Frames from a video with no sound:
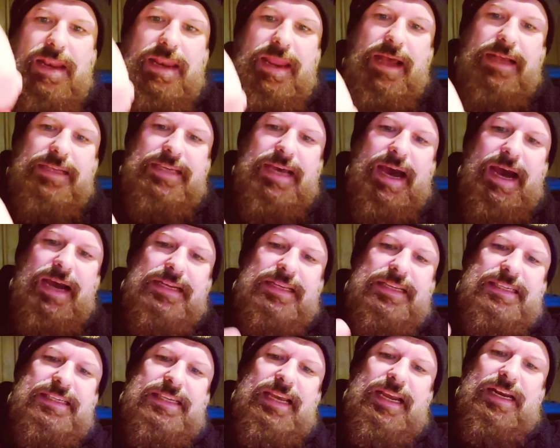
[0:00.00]
Now it's hard
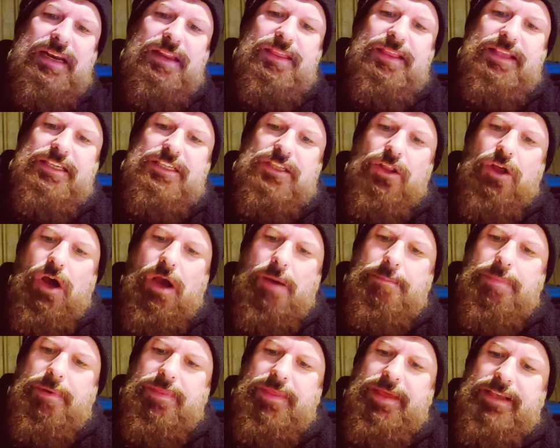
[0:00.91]
to see under this
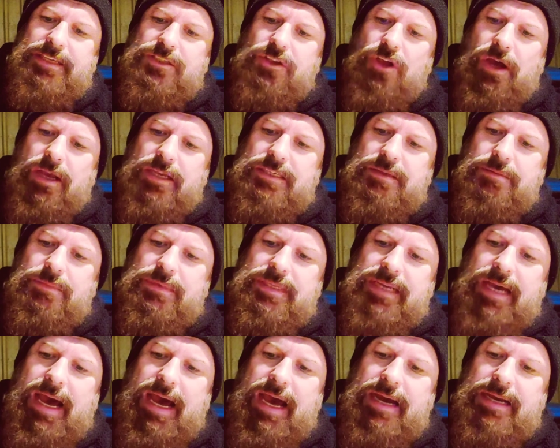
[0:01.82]
light, but there's like some
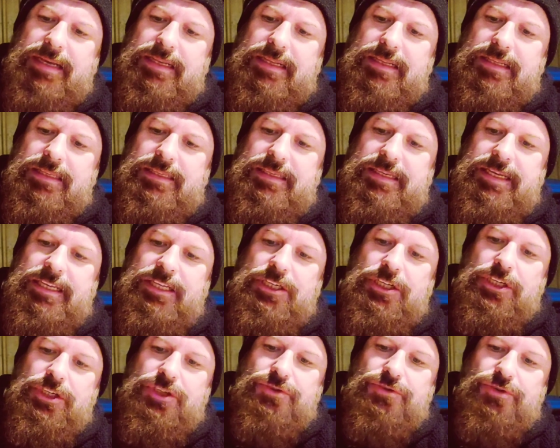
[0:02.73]
dark
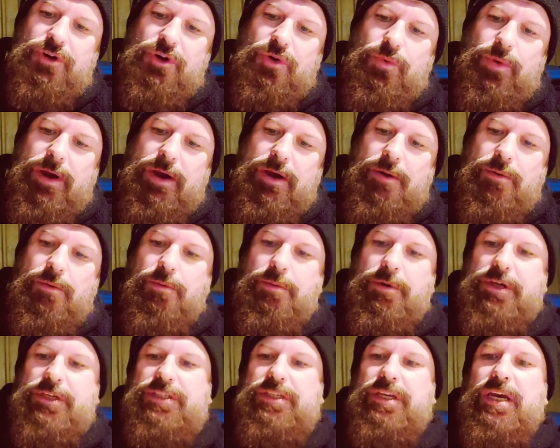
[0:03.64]
tinges through it where it
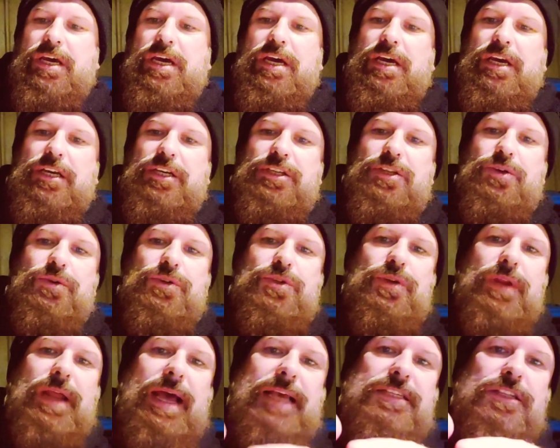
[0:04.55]
almost still
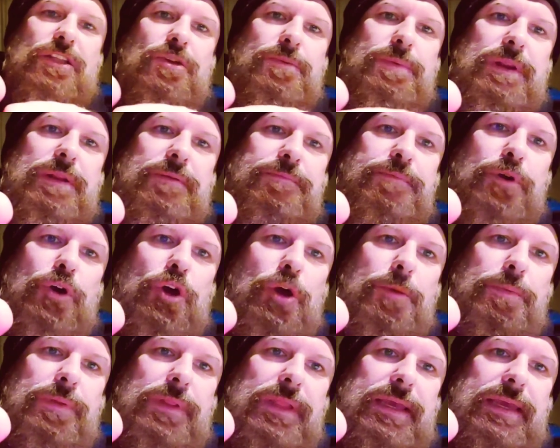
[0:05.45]
sort of has a little bit of
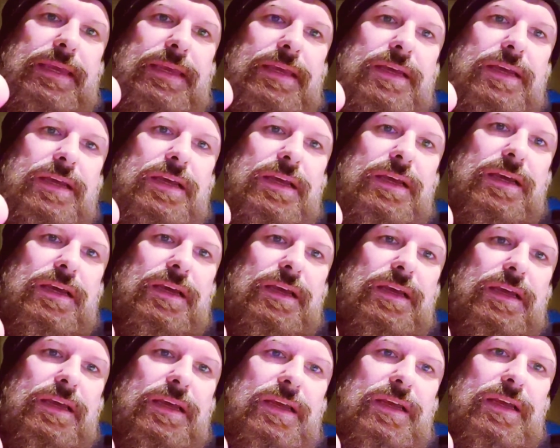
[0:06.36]
purpley
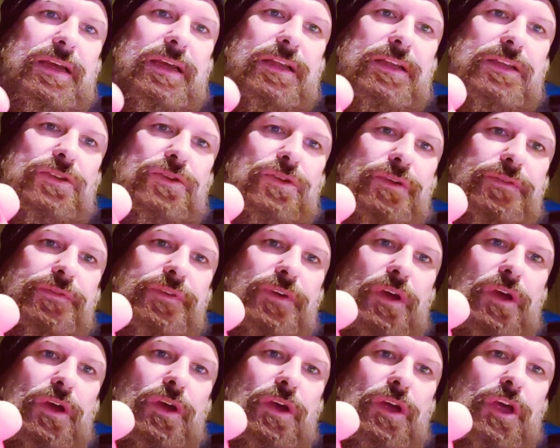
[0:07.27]
sort of
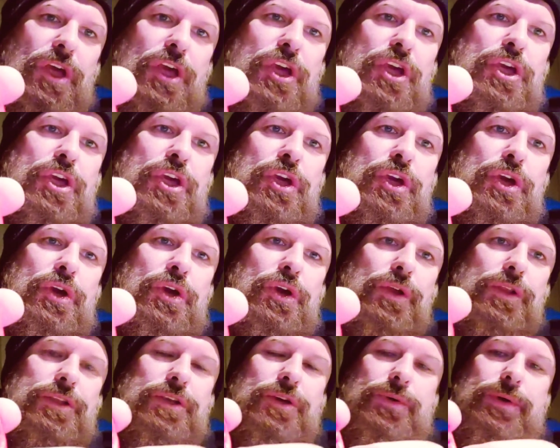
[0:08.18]

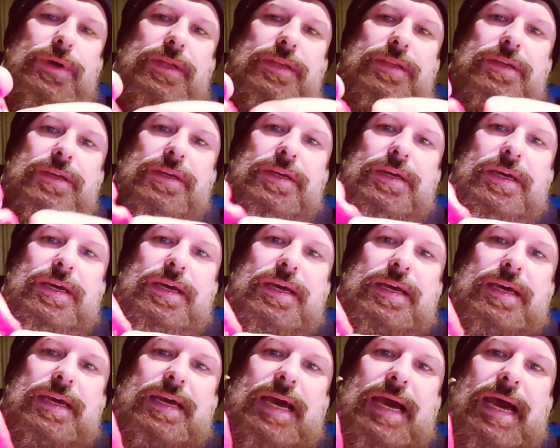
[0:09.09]
hue to it.
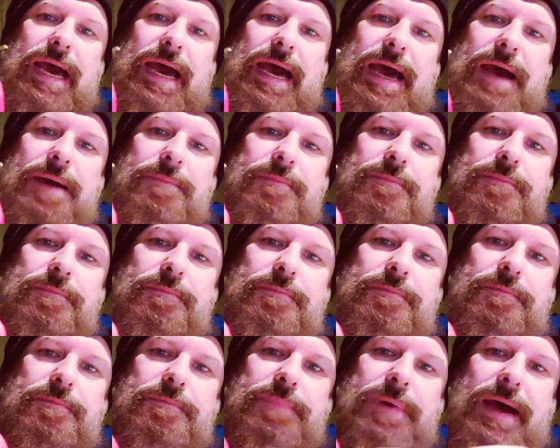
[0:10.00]

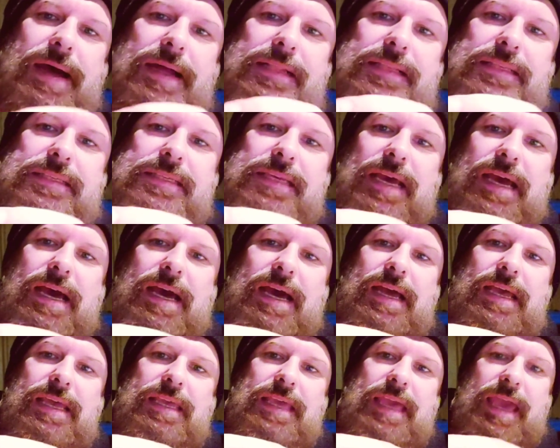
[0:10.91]

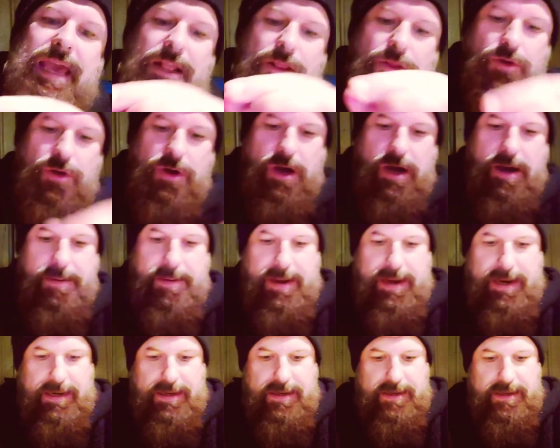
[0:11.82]
Yeah, look, I
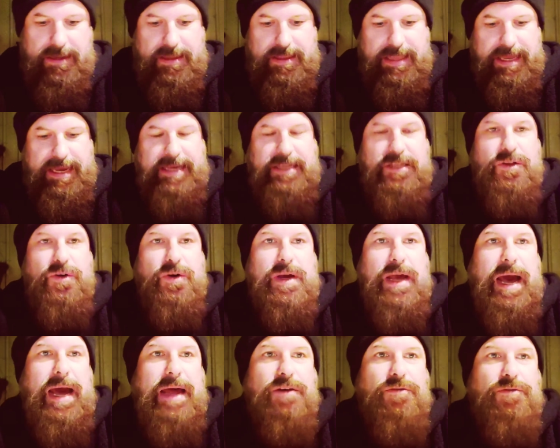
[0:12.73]
mean, these
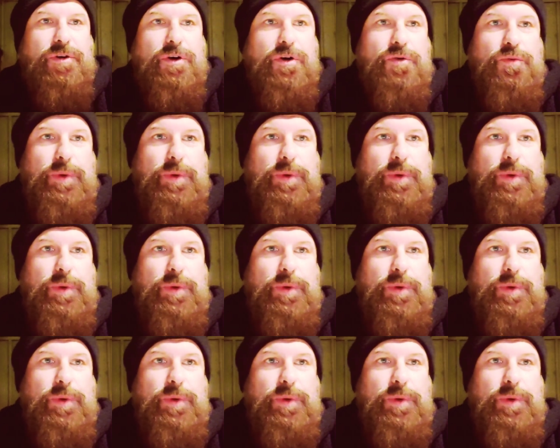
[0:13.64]
look unreal.